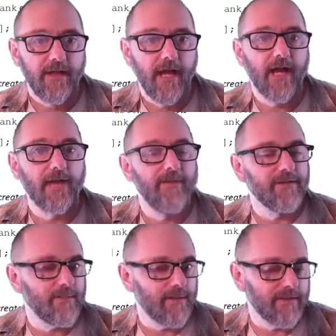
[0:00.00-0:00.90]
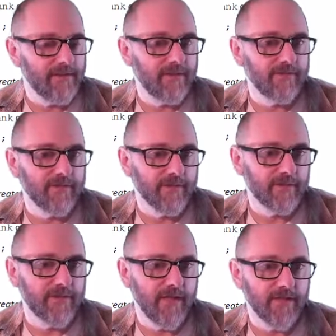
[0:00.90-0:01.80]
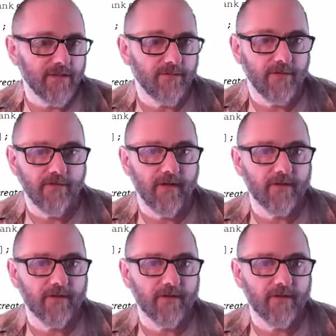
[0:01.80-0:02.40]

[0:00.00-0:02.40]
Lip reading: high multiplicities of association where you've